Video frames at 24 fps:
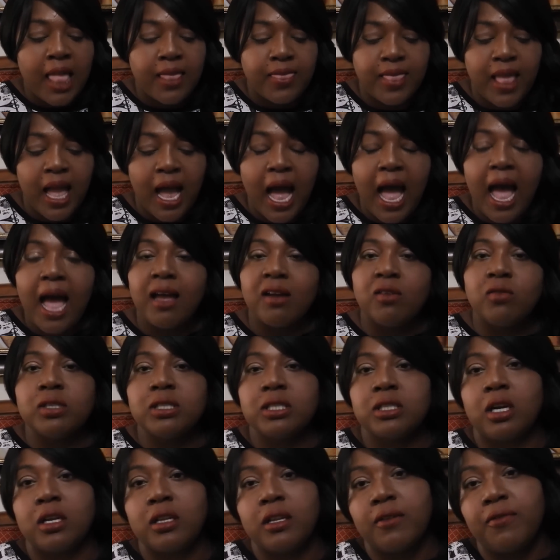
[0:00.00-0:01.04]
Now, I
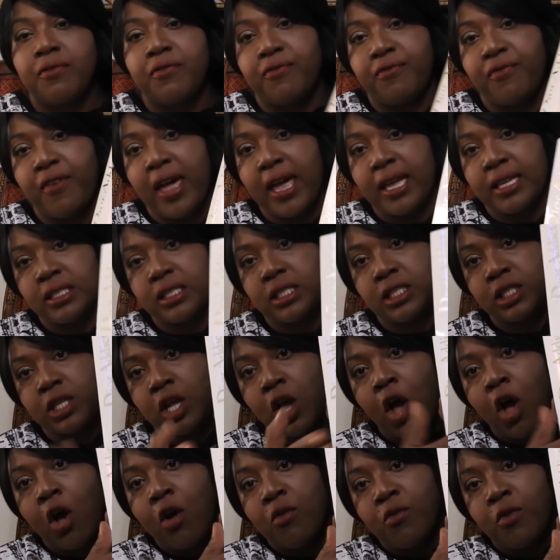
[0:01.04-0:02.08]
was on the fence
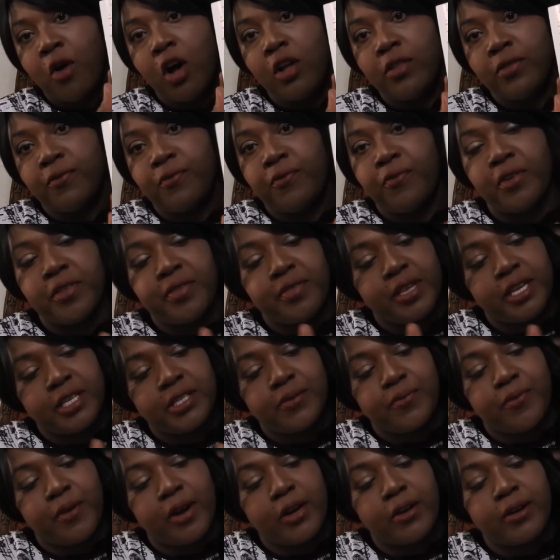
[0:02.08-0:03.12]
for
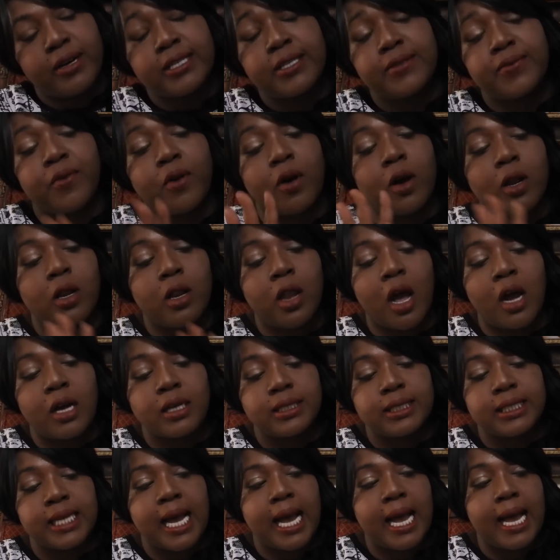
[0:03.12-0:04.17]
this fragrance for a
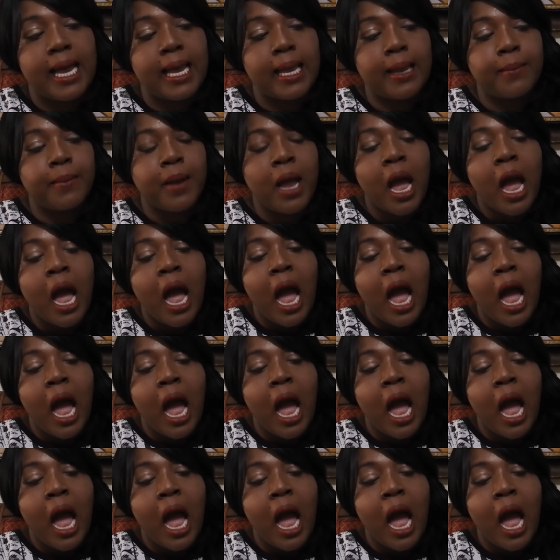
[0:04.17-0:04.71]
long time.